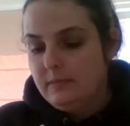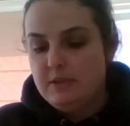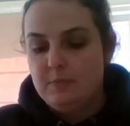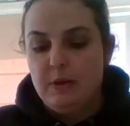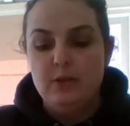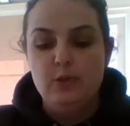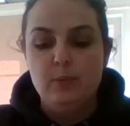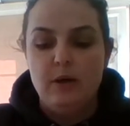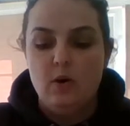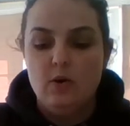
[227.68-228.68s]
Is by
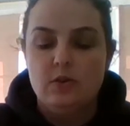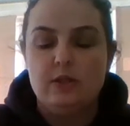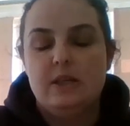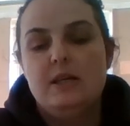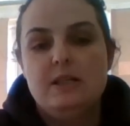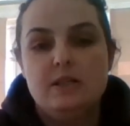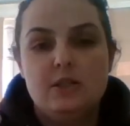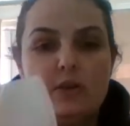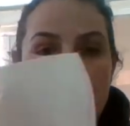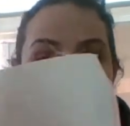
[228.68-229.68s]
Luba on Instagram,